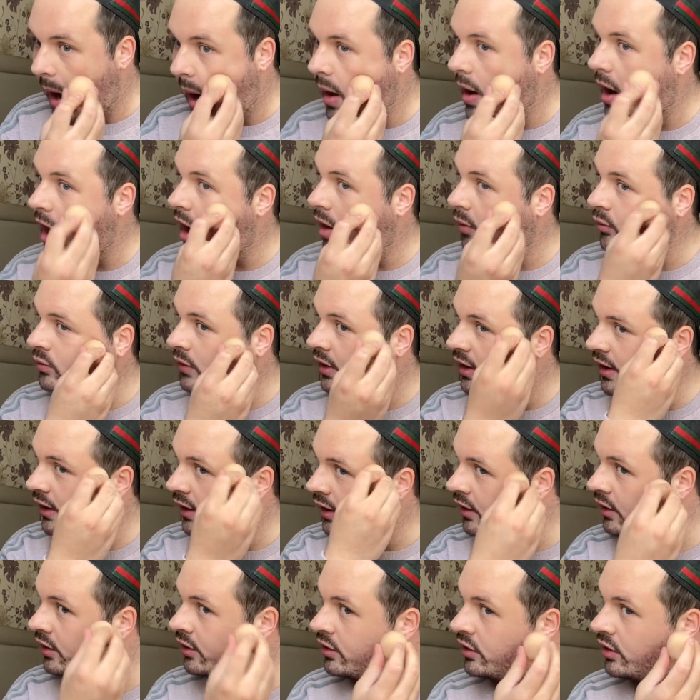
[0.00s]
and we're,
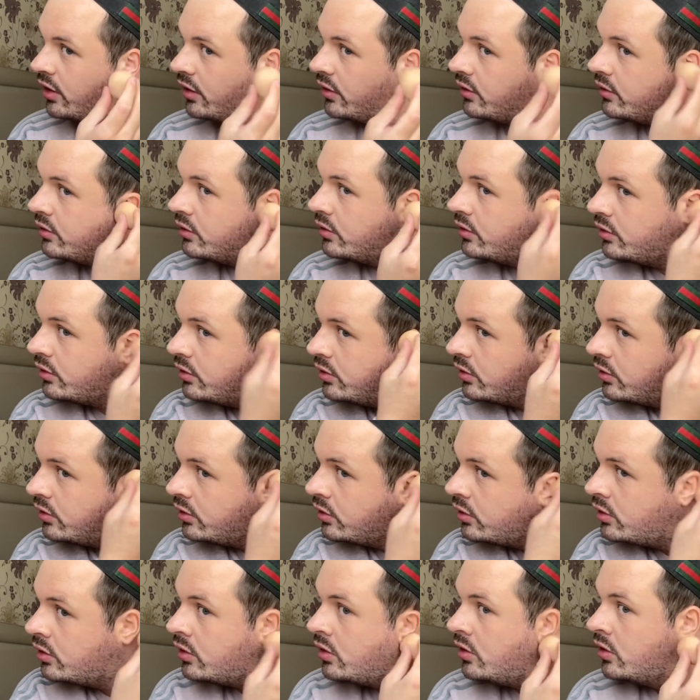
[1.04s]
you know,
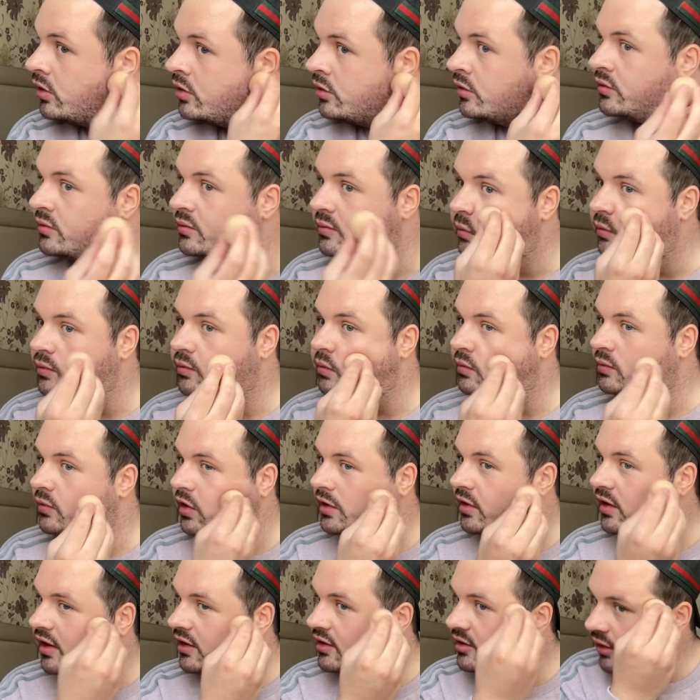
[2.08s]
at the
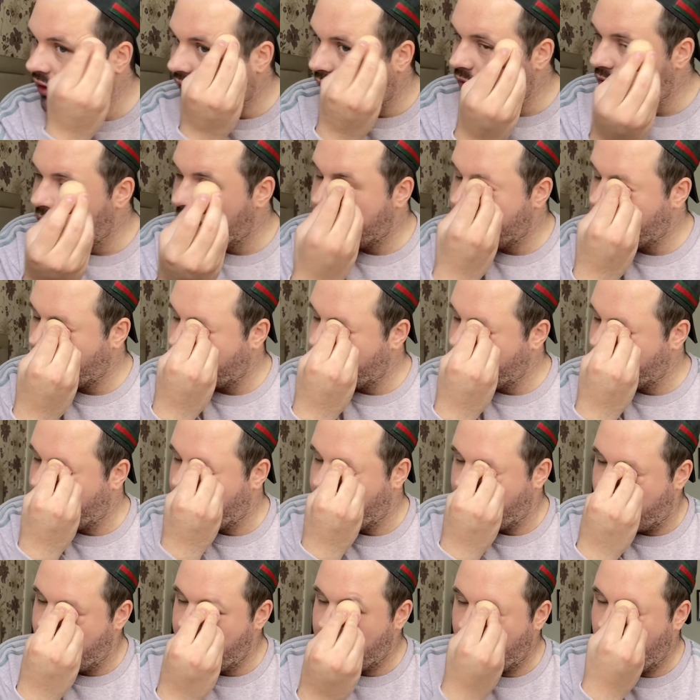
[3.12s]
end of the day, we've been together for 1.5
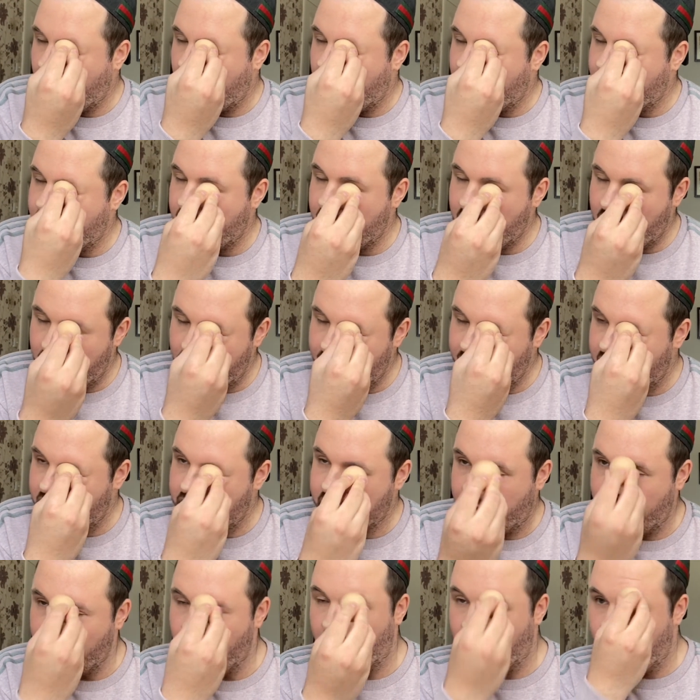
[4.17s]
years. We love each
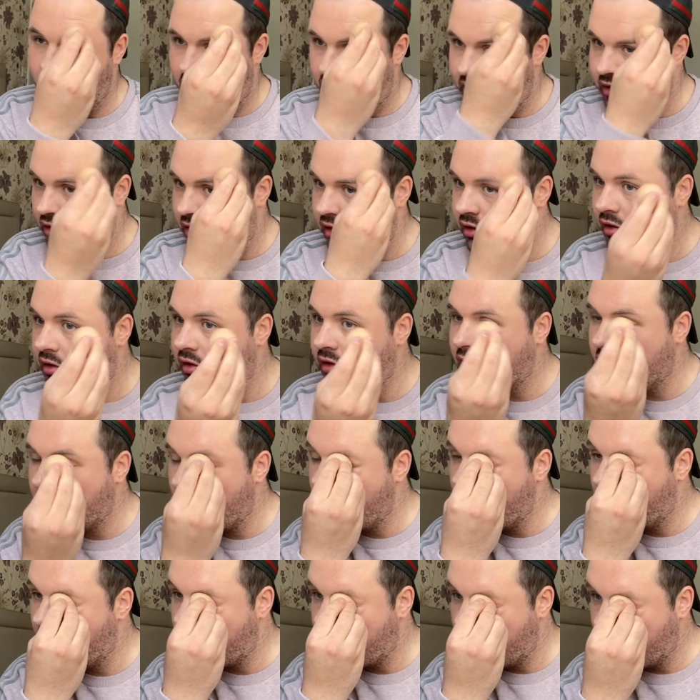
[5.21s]
other
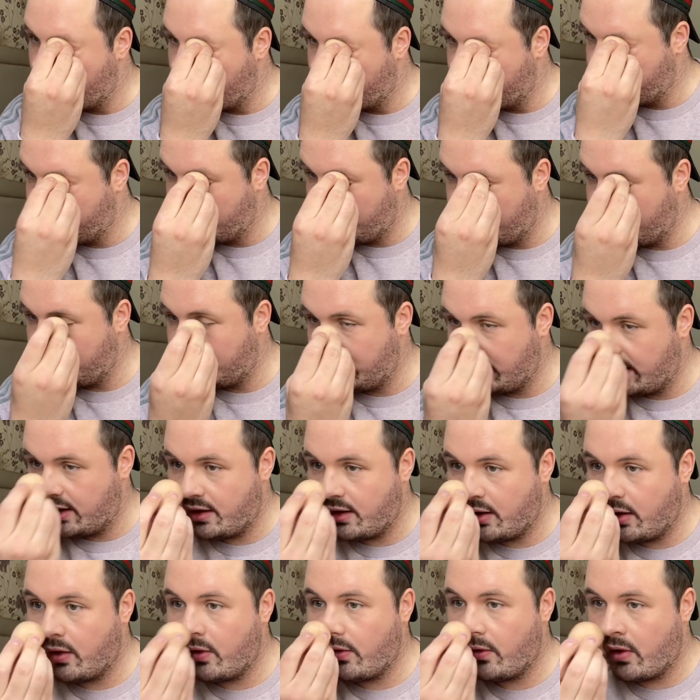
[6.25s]
dearly,
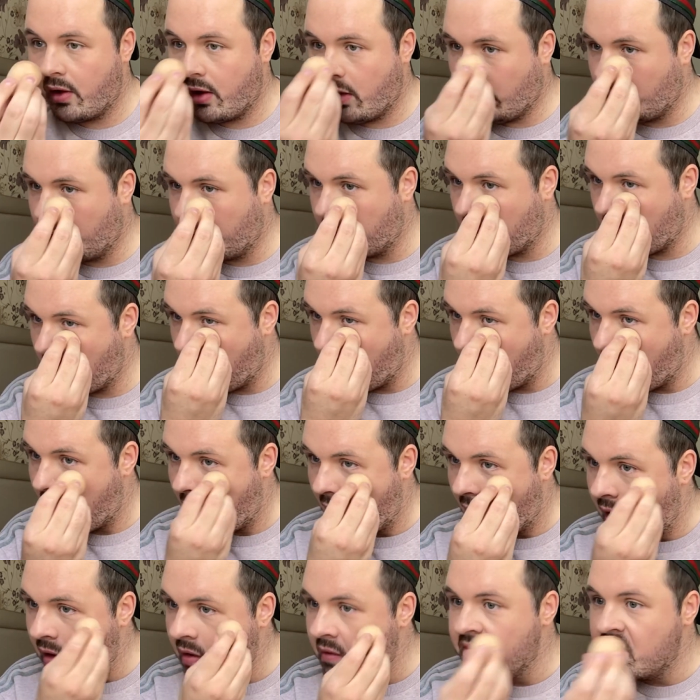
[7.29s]
and
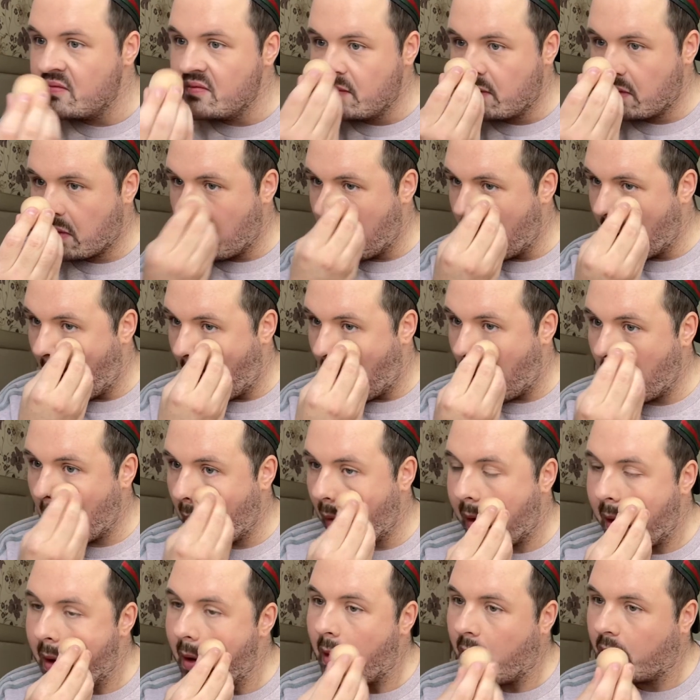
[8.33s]
we
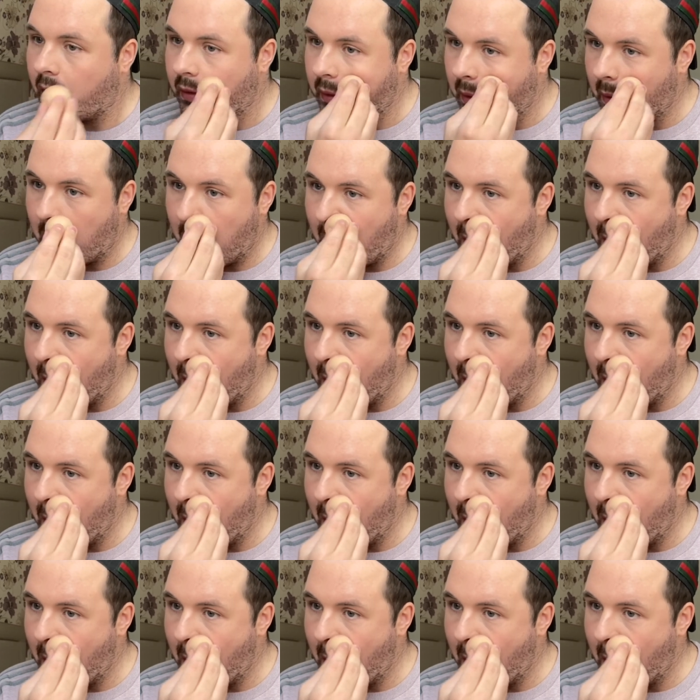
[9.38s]
are gonna,